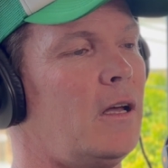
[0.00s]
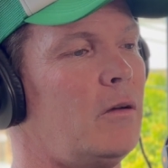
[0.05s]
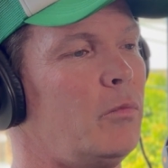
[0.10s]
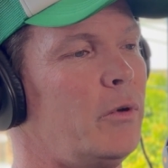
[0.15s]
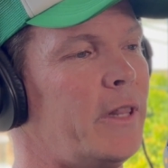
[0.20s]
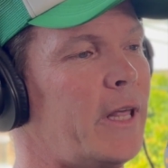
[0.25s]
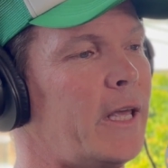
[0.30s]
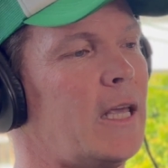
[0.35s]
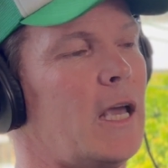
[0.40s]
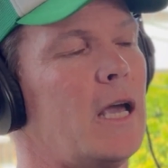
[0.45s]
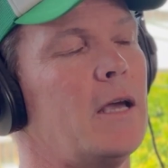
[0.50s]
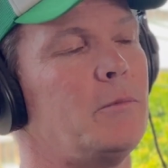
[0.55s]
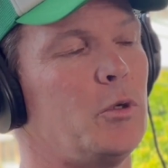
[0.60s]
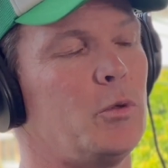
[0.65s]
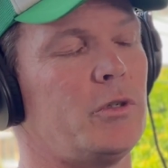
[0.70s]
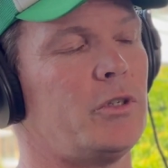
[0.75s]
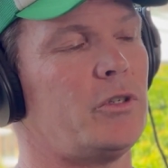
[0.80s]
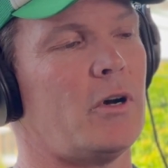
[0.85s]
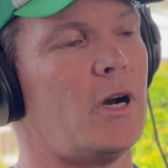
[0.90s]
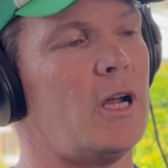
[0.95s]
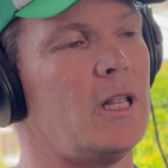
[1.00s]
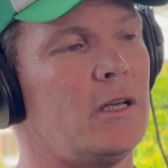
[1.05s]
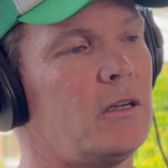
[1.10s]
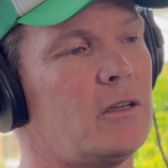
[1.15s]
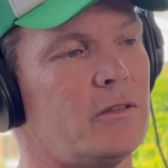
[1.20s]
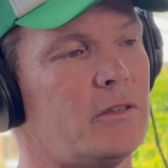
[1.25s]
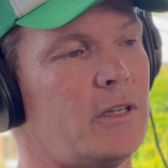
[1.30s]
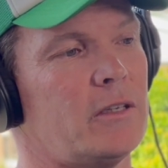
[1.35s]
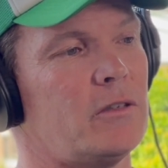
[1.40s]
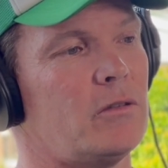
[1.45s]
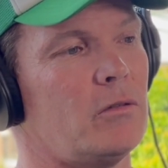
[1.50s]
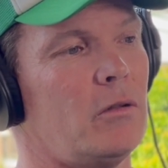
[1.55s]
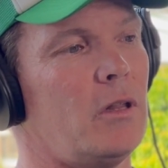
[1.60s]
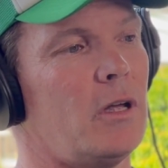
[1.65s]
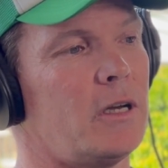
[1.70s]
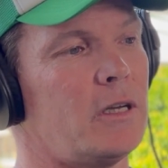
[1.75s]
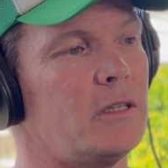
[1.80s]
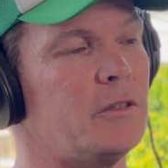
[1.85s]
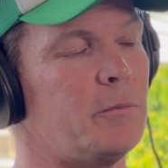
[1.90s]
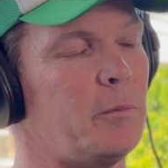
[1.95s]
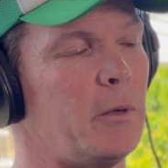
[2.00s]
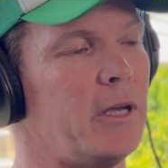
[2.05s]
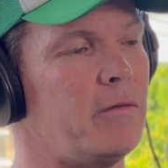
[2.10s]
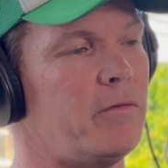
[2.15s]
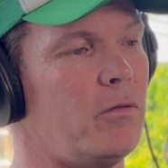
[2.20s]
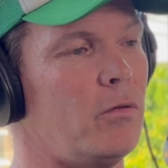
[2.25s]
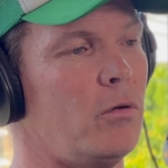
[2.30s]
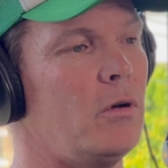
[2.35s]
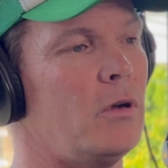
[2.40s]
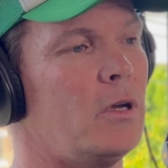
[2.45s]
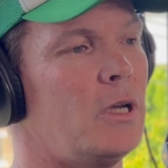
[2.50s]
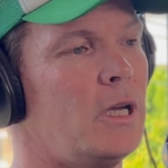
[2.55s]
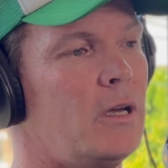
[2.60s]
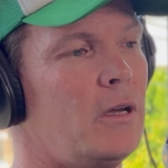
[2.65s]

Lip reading: when they came to Australia, because that's all I can speak for,